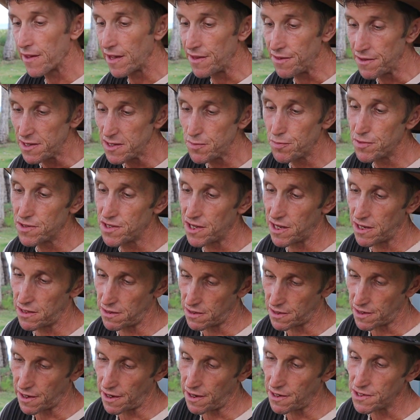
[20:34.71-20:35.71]
In this
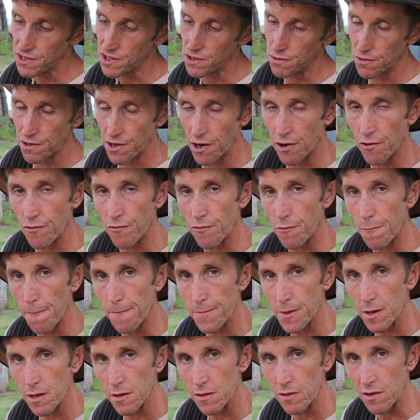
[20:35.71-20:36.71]
particular case, it'll go
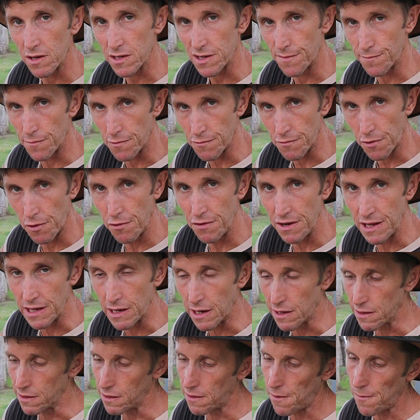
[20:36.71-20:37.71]
like a maroony
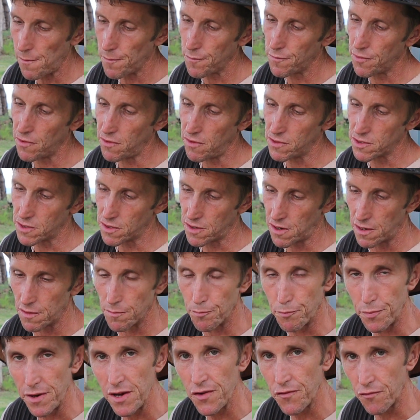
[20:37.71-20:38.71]
colour because I've
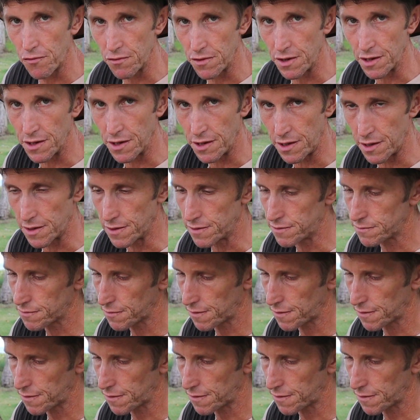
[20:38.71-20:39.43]
got beetroot in here.